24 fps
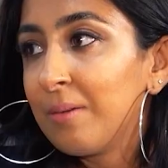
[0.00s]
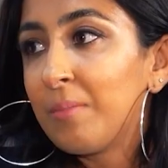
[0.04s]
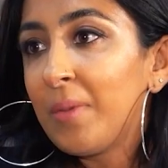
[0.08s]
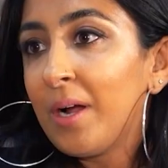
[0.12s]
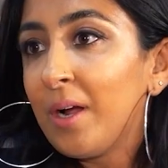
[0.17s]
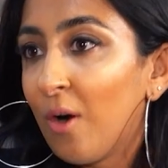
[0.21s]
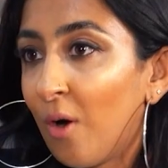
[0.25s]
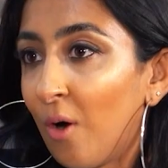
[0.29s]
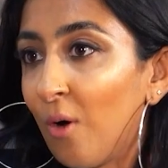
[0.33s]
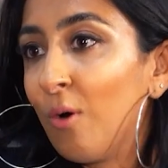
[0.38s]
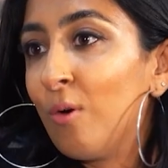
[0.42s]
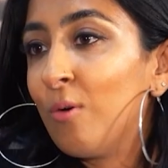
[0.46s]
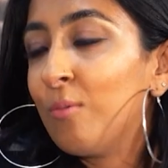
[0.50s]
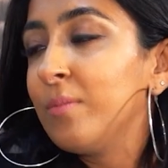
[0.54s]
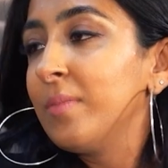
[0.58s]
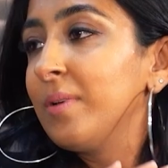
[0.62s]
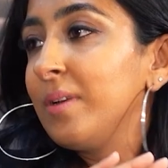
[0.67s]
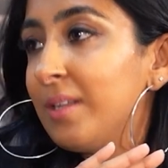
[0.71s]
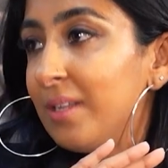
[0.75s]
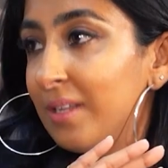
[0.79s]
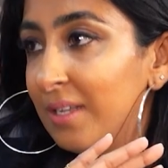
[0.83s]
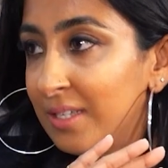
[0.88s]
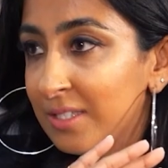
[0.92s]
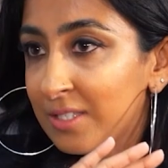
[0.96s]
My home
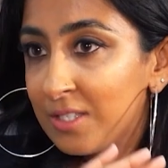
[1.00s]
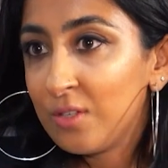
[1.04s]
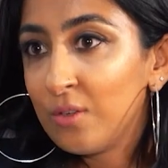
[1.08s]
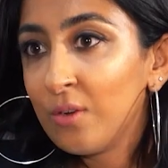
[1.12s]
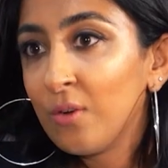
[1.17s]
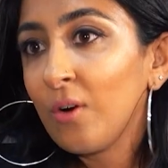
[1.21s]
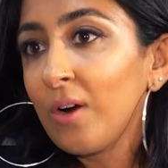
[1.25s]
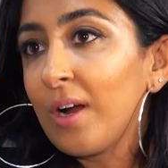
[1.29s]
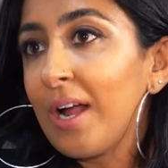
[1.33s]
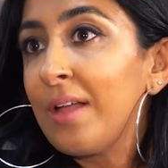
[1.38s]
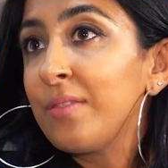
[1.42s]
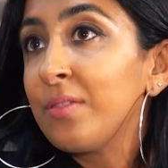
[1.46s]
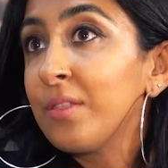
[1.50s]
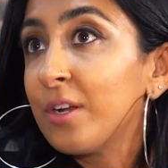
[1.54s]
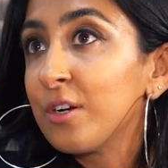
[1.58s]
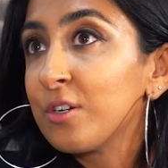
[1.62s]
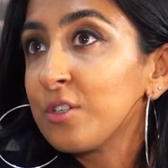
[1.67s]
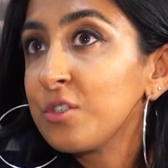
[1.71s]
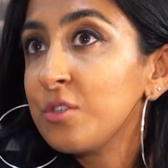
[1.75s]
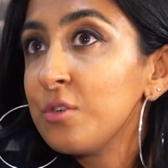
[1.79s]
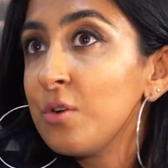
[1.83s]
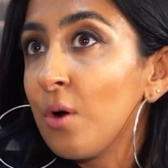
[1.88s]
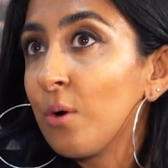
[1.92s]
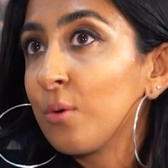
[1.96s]
is New York, and
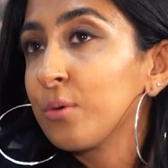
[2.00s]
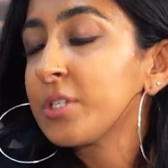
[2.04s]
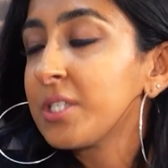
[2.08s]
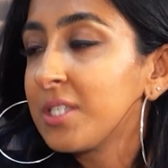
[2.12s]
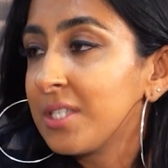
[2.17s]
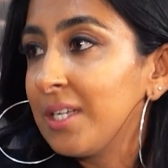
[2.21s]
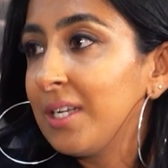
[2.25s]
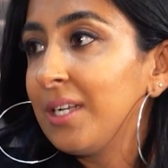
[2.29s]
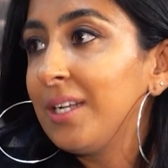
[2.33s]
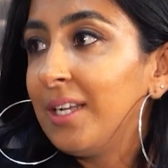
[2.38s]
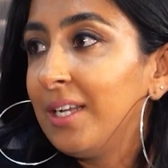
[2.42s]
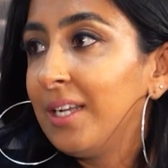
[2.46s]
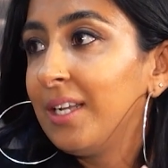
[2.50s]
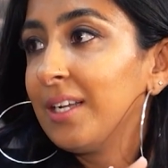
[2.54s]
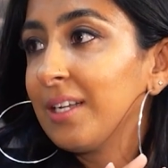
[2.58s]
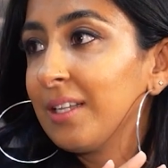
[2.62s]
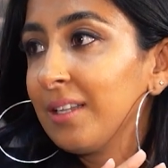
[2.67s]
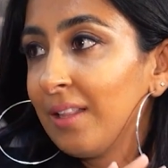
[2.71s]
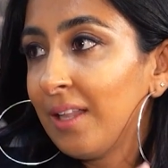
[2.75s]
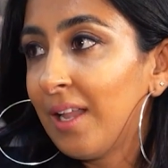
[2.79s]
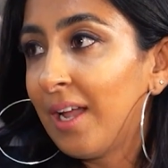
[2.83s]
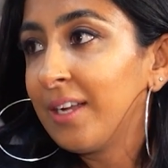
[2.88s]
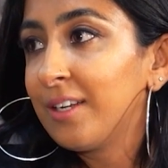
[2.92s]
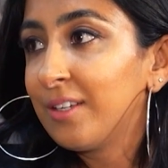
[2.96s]
there's no city
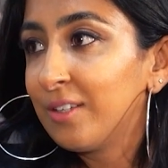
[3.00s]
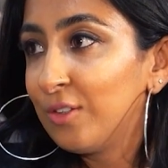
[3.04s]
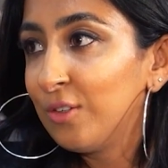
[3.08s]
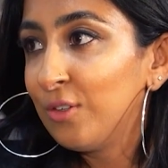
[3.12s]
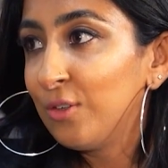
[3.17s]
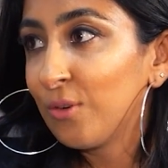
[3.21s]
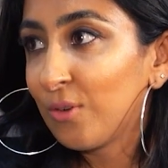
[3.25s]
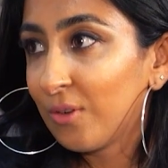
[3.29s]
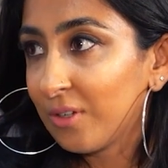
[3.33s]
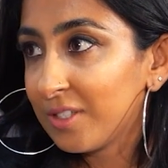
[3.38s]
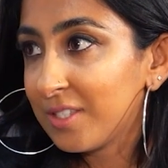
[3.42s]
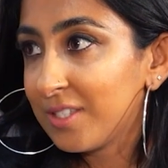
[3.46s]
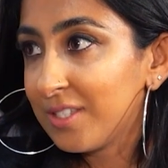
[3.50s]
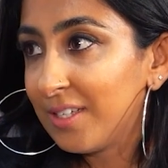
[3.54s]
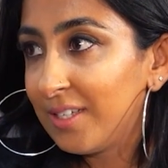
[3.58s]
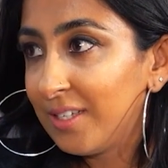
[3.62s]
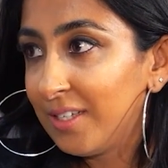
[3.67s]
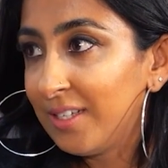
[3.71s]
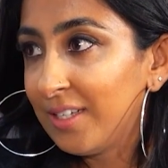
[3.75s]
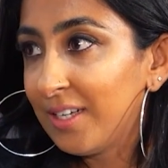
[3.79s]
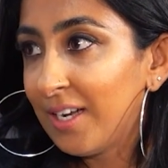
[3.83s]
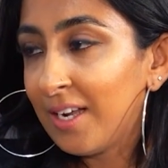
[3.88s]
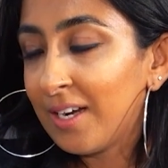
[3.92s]
like New York City.